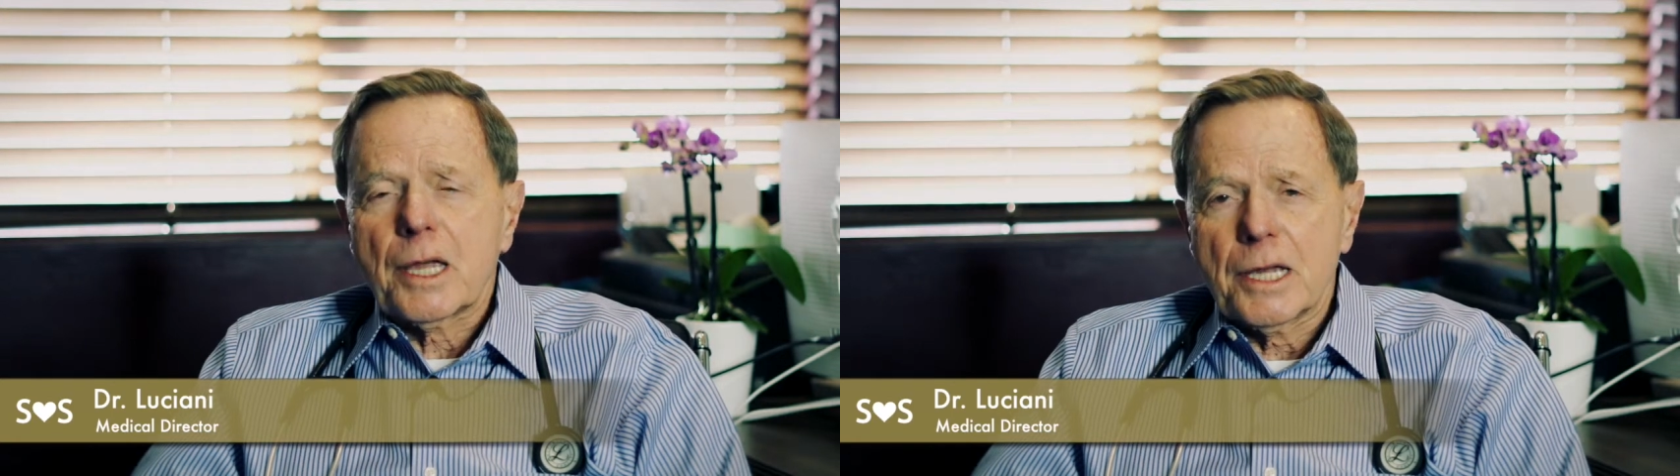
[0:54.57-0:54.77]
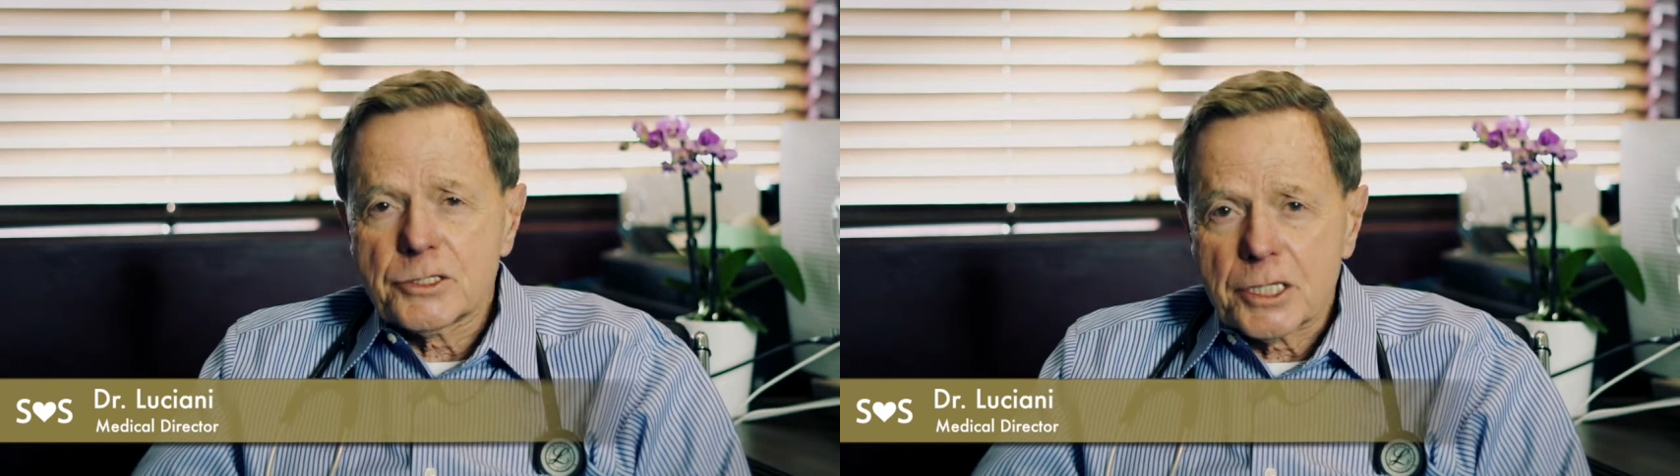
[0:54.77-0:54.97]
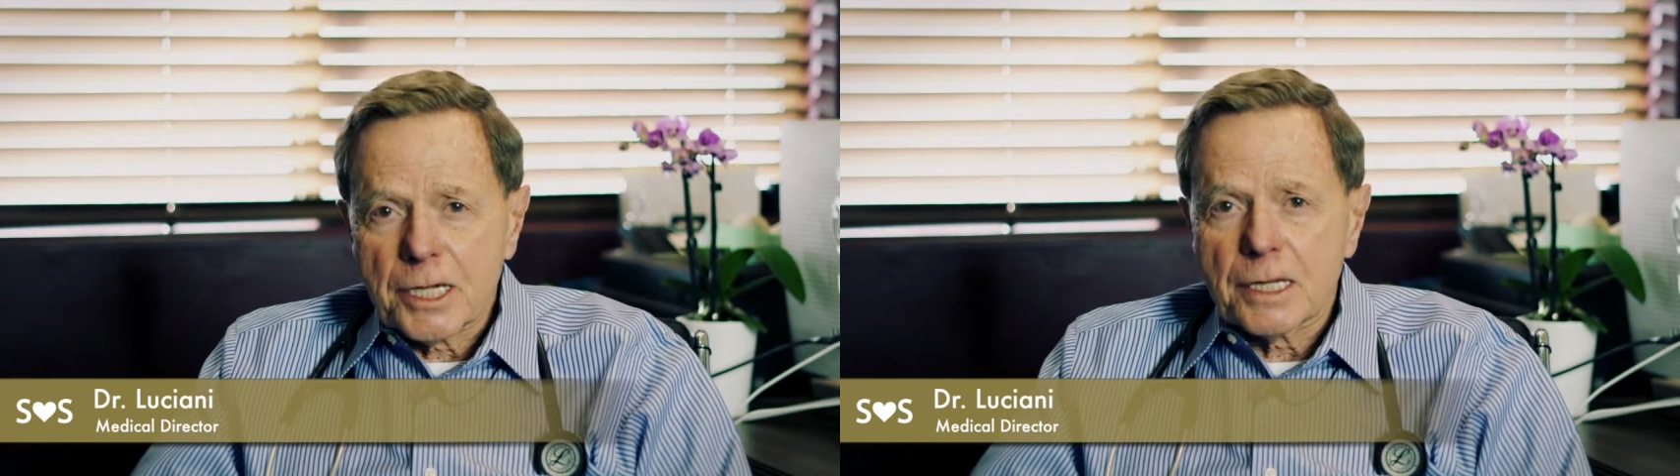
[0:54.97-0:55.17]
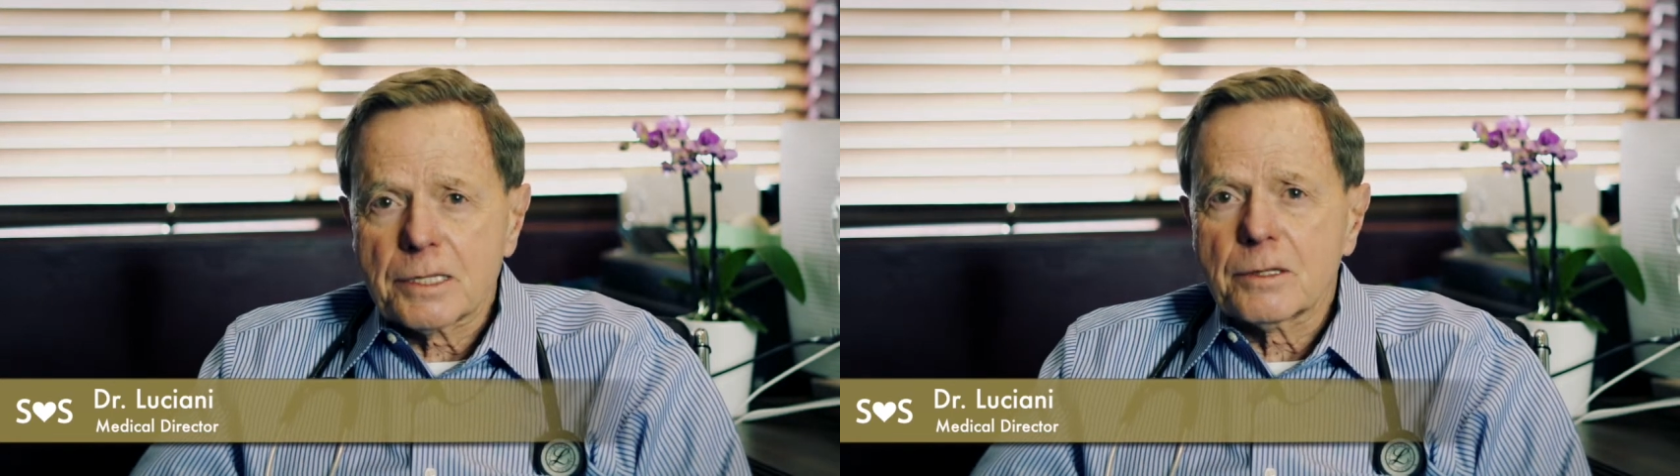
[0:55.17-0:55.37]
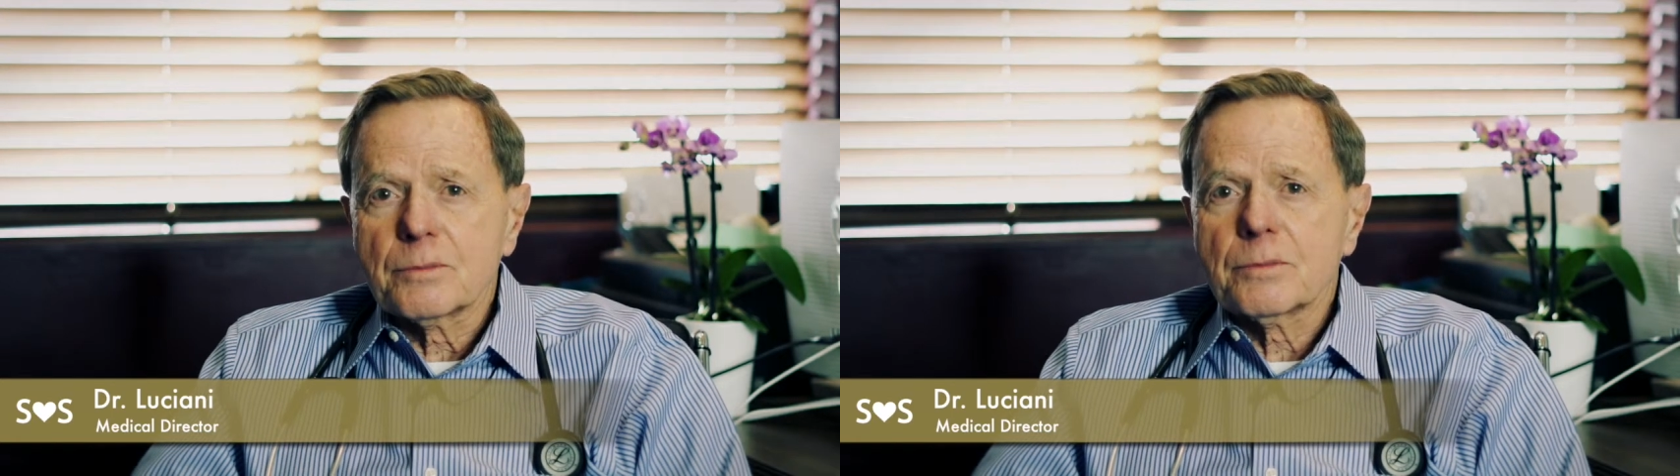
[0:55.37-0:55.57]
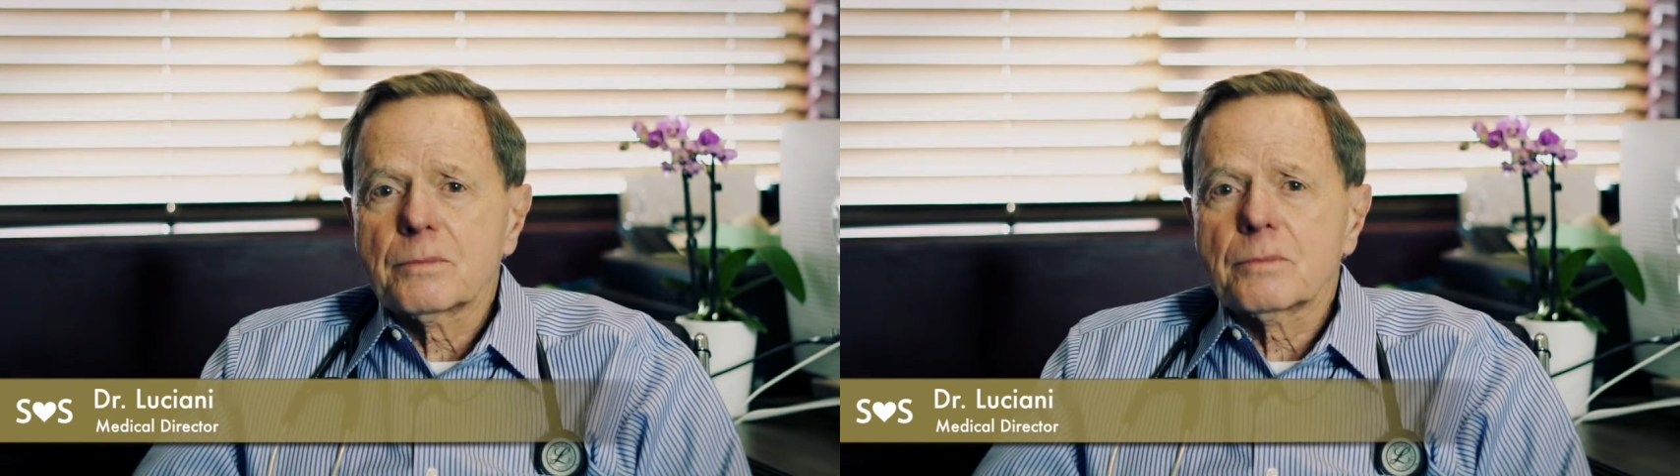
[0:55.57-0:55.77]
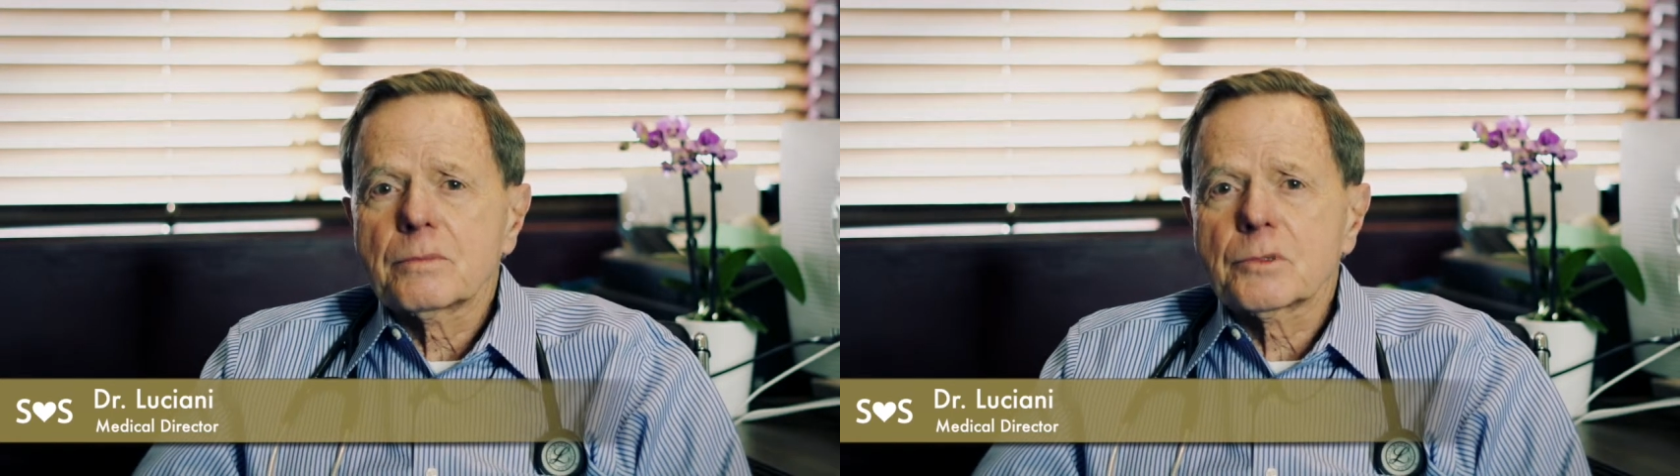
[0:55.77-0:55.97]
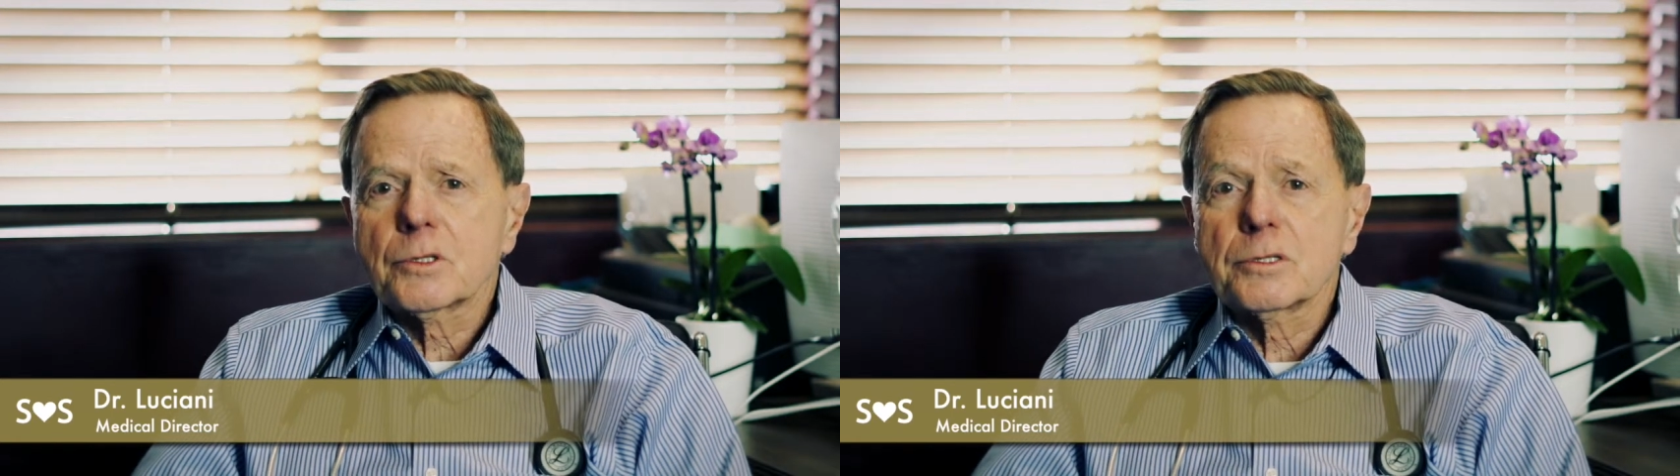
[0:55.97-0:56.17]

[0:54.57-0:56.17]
educate them to